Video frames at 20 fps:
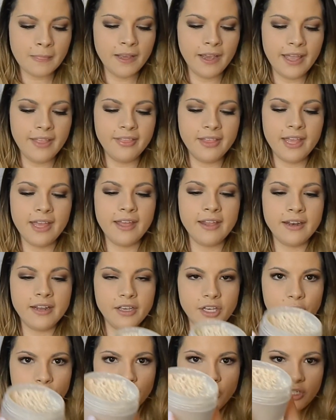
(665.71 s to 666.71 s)
And then
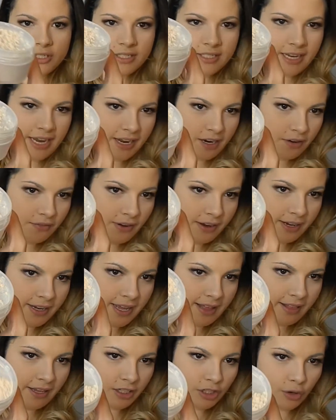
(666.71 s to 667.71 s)
you just kind of
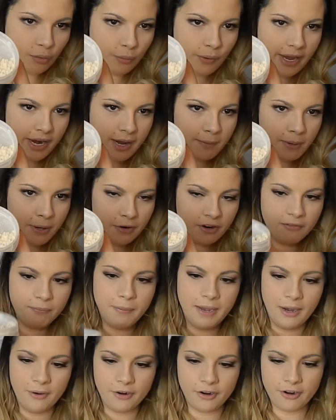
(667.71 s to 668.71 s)
get like the right amount of
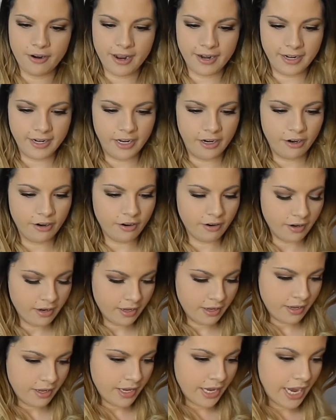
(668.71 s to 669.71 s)
powder on here.
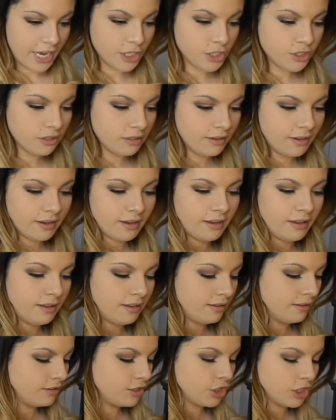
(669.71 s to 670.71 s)
And
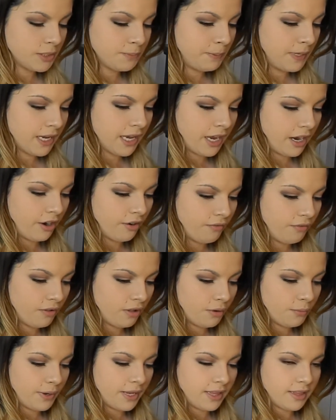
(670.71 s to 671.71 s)
just be
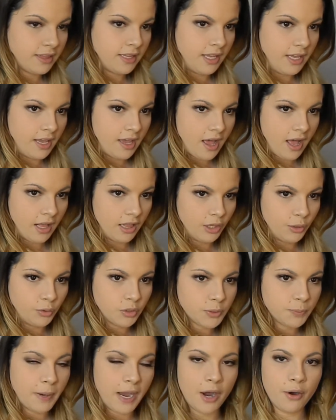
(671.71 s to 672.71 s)
careful with the
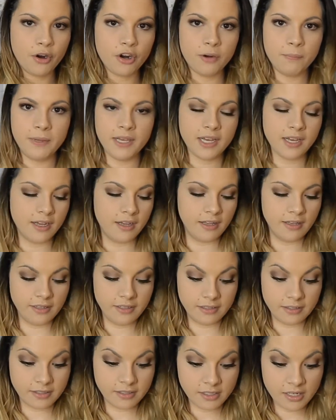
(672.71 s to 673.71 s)
loose powder,
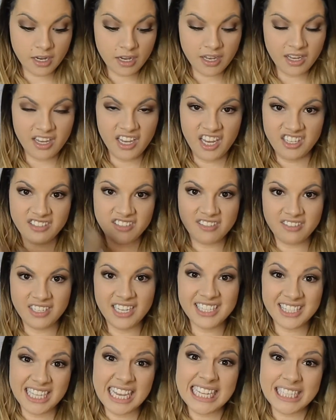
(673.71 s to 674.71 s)
because
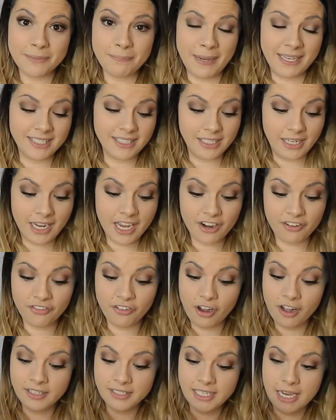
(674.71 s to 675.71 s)
it's messy. It
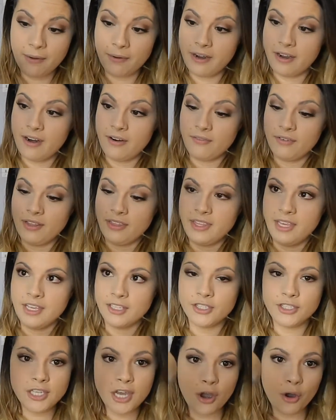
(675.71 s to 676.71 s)
falls out and everything.
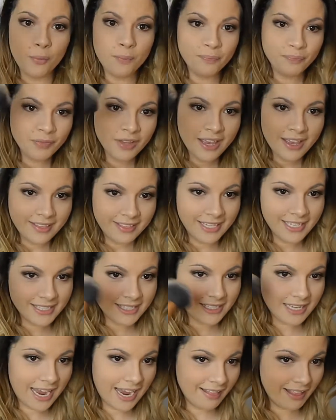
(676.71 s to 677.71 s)
So
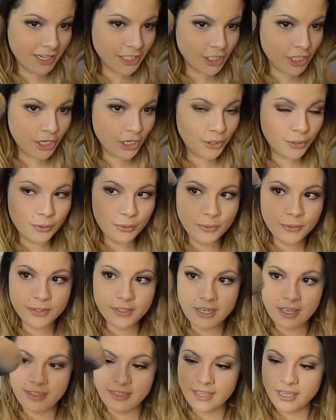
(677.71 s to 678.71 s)
this, I like to
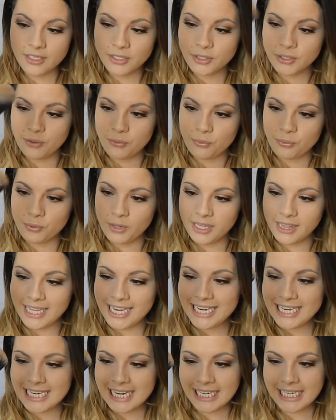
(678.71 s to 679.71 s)
use this
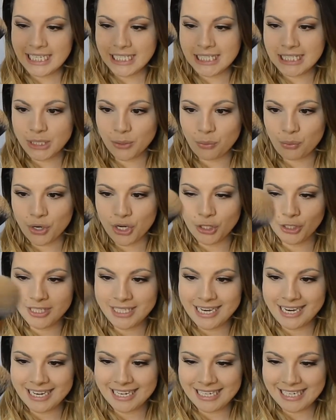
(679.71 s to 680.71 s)
really nice Real
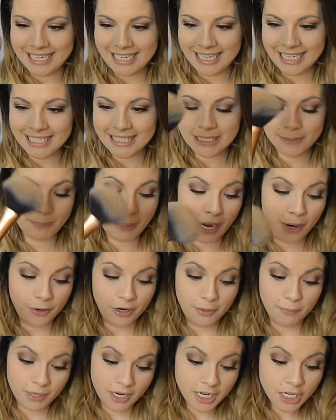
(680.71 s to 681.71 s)
Techniques
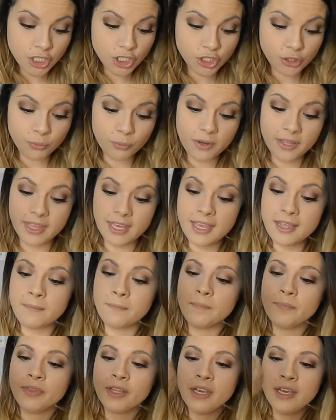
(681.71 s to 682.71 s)
powder brush with it.
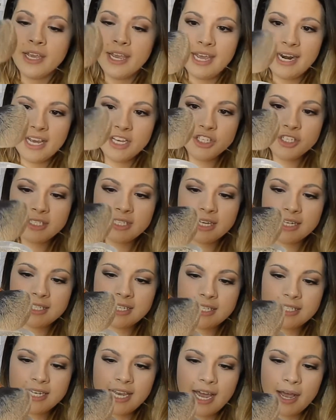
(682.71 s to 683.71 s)
And I just like
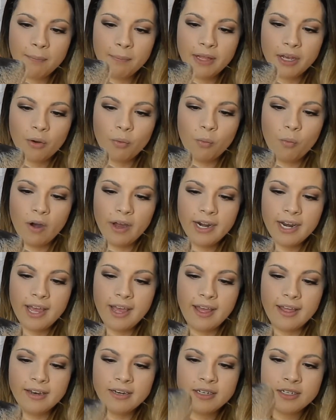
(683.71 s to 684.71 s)
to tap like one
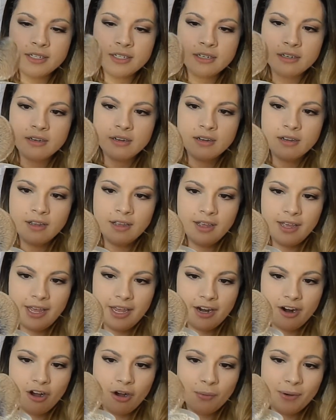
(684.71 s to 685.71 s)
end
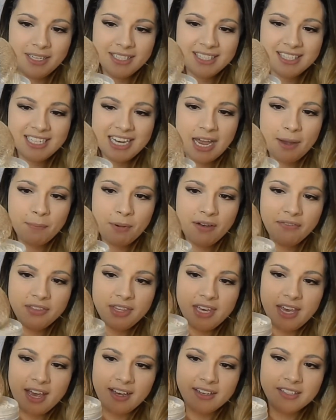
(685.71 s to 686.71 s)
and always tap off
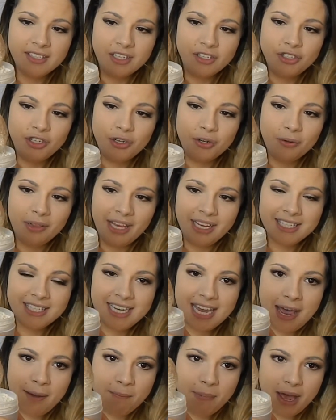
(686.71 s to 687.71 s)
the excess, you know, like
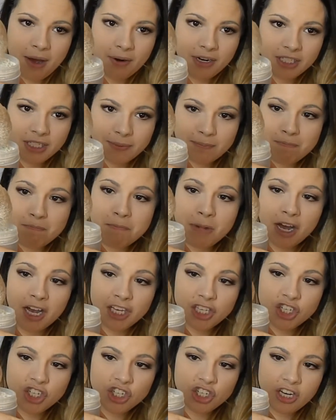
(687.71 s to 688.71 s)
tap out as
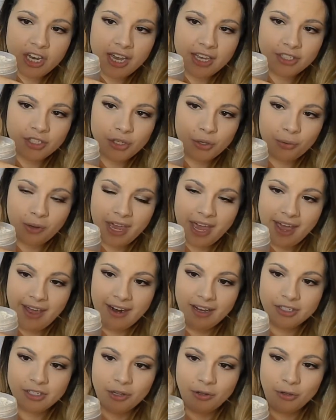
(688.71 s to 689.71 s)
much as you can
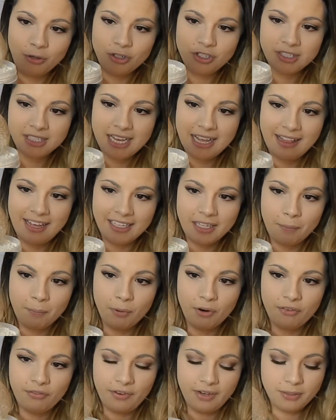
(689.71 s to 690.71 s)
until you just get like the
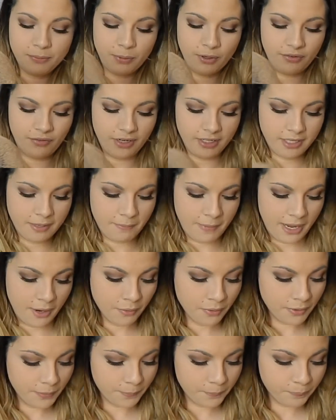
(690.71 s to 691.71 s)
perfect
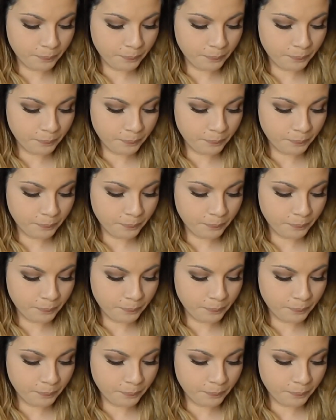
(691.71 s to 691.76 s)
amount.